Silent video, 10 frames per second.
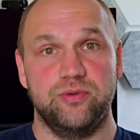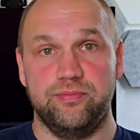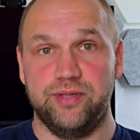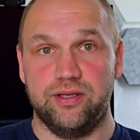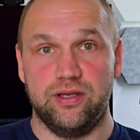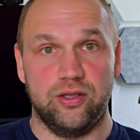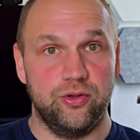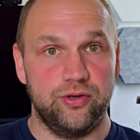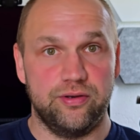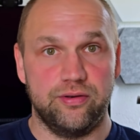will be a
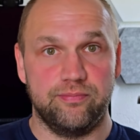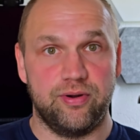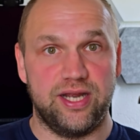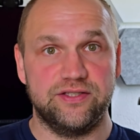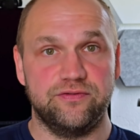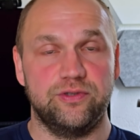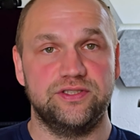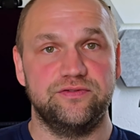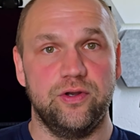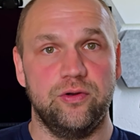good price for
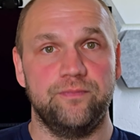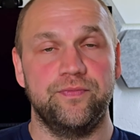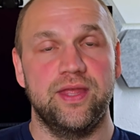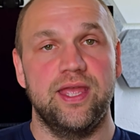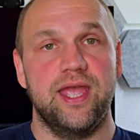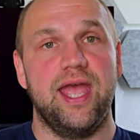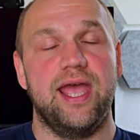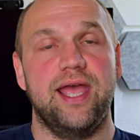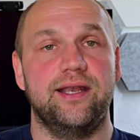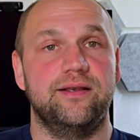this phone.
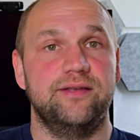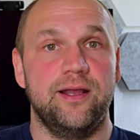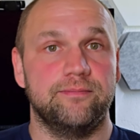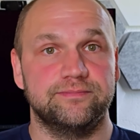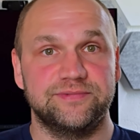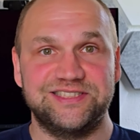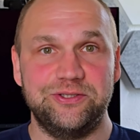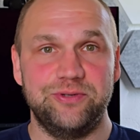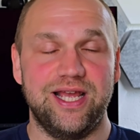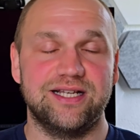And yeah, see
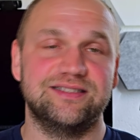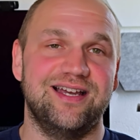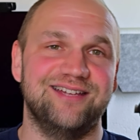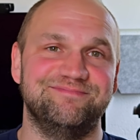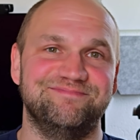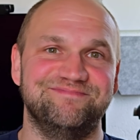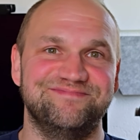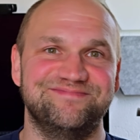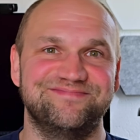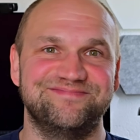you next time.
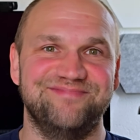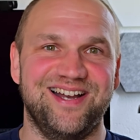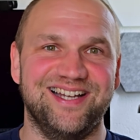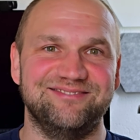Bye.